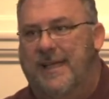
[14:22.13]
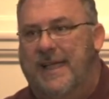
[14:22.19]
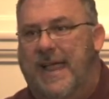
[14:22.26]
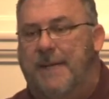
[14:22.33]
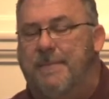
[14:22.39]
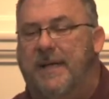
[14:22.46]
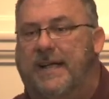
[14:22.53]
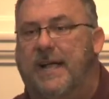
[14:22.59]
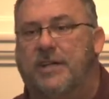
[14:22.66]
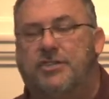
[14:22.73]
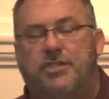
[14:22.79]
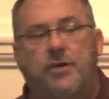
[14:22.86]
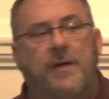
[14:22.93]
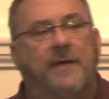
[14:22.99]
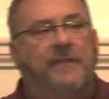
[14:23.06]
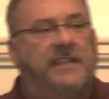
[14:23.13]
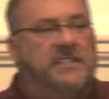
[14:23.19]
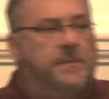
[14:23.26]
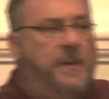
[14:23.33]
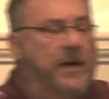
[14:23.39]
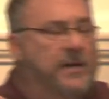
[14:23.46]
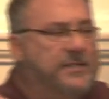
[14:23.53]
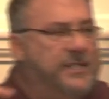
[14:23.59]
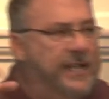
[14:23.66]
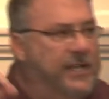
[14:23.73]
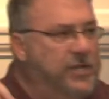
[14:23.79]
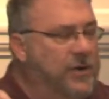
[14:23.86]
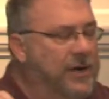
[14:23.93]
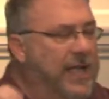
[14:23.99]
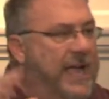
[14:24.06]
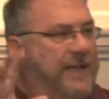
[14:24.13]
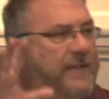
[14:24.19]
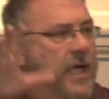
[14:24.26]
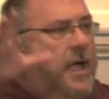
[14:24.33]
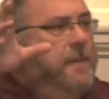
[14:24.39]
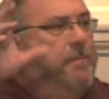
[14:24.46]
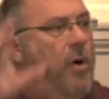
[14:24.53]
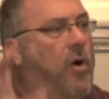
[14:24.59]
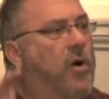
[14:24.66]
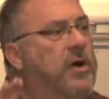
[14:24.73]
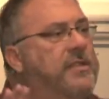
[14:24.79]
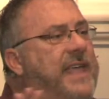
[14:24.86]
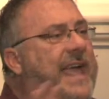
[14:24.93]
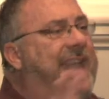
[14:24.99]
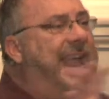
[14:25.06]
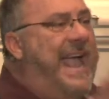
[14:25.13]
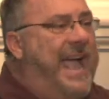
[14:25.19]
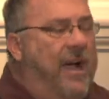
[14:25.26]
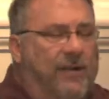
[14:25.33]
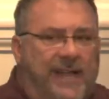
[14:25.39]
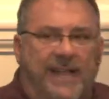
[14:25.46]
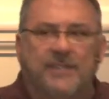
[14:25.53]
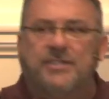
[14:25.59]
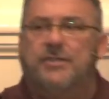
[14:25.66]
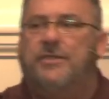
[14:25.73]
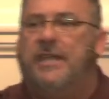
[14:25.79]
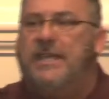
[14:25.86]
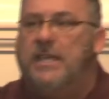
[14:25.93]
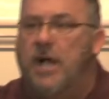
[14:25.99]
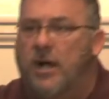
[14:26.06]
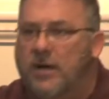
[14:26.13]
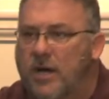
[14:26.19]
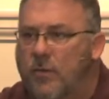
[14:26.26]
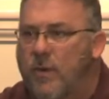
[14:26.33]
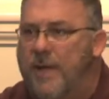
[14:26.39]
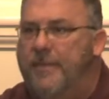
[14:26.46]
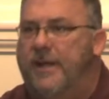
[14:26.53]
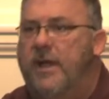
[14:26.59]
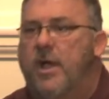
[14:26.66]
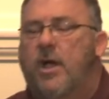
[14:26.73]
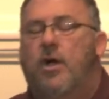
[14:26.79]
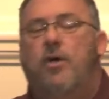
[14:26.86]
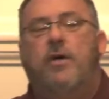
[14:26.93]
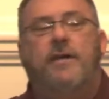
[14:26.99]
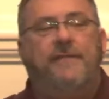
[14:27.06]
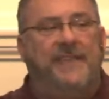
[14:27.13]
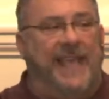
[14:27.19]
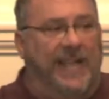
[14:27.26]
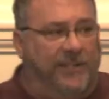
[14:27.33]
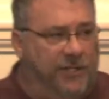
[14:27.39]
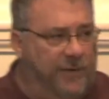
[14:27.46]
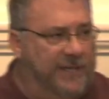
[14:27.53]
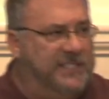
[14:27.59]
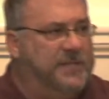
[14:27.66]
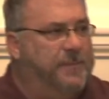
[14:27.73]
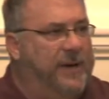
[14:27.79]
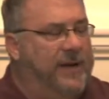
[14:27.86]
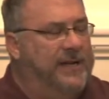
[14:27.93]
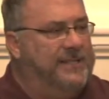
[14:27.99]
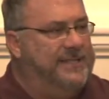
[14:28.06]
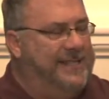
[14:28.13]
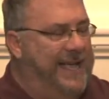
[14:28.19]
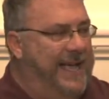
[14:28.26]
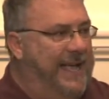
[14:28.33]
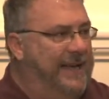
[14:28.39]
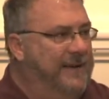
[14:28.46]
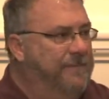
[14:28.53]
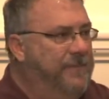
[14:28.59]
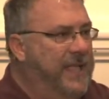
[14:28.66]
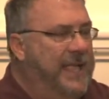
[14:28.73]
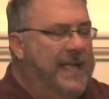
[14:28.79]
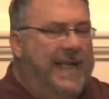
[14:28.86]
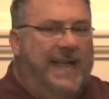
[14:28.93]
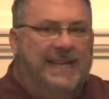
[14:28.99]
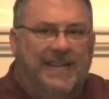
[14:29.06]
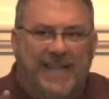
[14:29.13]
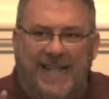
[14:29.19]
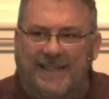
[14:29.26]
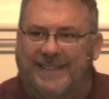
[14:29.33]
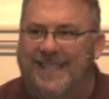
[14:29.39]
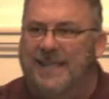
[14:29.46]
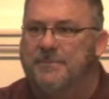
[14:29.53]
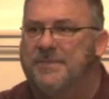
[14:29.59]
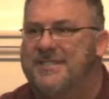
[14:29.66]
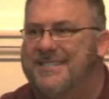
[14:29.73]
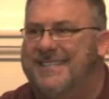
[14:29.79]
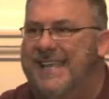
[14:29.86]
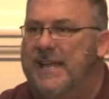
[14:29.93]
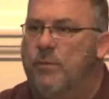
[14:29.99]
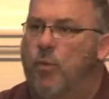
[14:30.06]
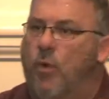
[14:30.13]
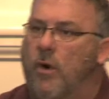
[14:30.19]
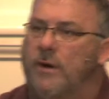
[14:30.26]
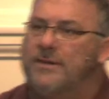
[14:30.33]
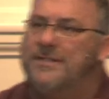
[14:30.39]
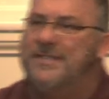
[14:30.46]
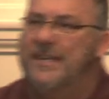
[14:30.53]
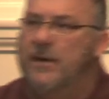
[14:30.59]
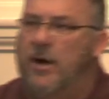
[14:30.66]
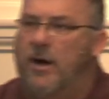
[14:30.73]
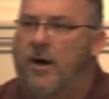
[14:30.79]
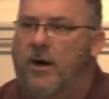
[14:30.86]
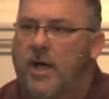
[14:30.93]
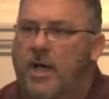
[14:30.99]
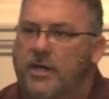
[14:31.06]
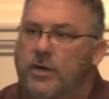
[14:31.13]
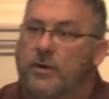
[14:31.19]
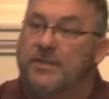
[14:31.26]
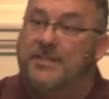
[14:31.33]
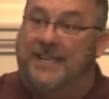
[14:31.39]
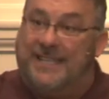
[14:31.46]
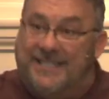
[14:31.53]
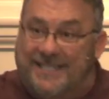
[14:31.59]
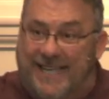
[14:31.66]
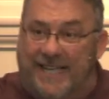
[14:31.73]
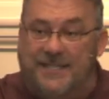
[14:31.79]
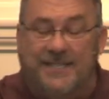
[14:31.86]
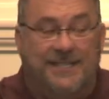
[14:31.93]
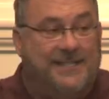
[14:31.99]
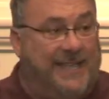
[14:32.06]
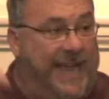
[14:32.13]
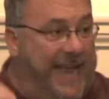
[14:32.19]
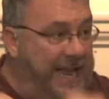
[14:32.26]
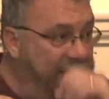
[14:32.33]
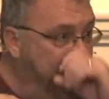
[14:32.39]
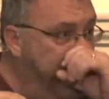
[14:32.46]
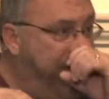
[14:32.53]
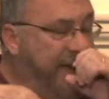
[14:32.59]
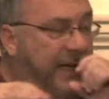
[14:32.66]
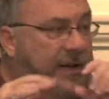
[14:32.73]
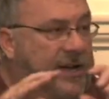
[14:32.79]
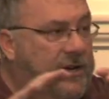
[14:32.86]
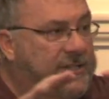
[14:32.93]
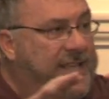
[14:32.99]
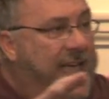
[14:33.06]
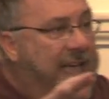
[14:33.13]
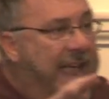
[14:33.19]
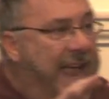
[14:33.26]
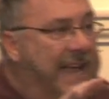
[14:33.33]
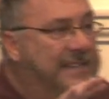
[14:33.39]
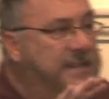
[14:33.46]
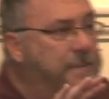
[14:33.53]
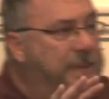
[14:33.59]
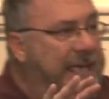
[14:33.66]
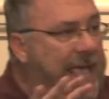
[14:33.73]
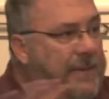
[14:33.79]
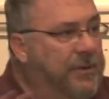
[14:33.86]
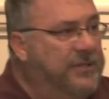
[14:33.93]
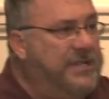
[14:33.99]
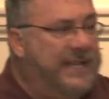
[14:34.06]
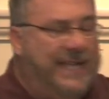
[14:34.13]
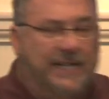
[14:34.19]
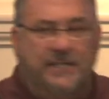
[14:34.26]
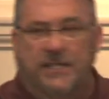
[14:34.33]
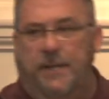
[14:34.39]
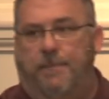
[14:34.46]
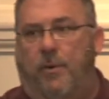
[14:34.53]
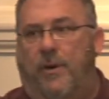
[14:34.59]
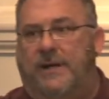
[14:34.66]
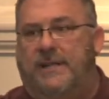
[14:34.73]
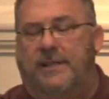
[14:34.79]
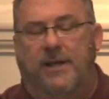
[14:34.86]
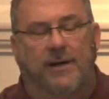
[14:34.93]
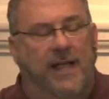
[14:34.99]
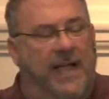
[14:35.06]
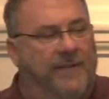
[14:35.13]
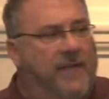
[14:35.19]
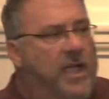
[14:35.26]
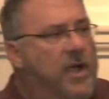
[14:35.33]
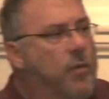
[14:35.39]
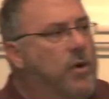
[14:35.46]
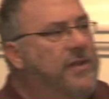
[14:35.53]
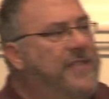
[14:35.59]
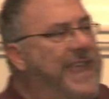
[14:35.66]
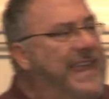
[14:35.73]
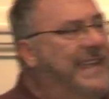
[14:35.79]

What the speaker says: And because you have experienced it in your life, pour that out into the younger women who have yet to experience that. And let them see, warts and all, your successes and your failures, and to be able to get to the point in their life where they